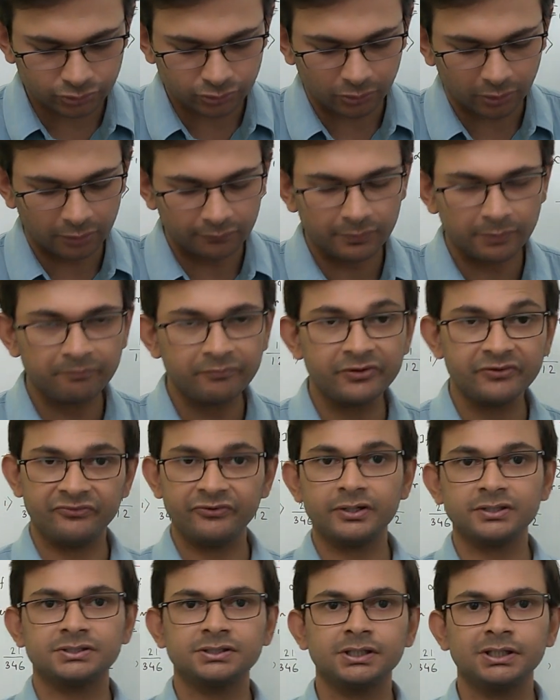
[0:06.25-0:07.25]
solve a
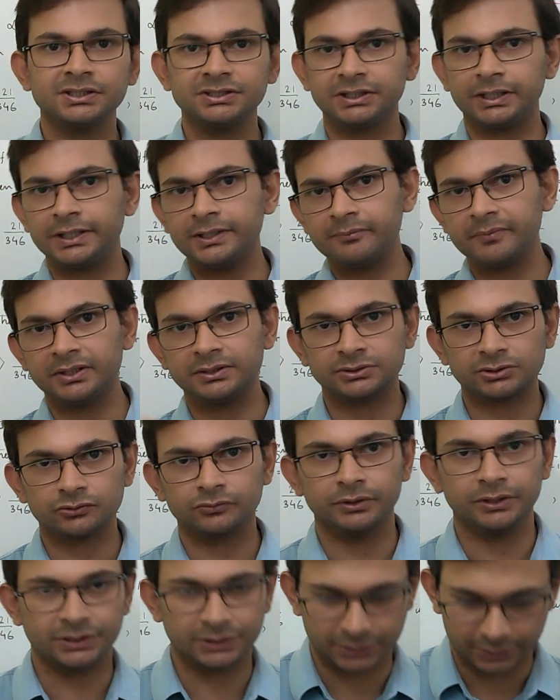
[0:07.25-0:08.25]
previous year JEE mains
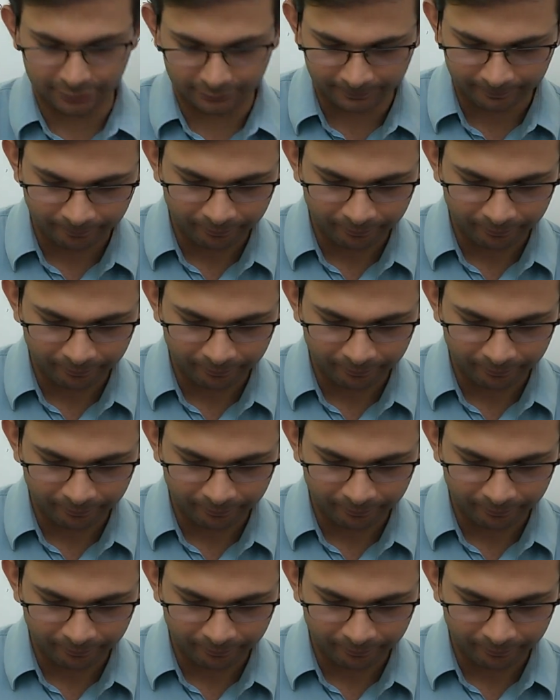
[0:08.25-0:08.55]
question.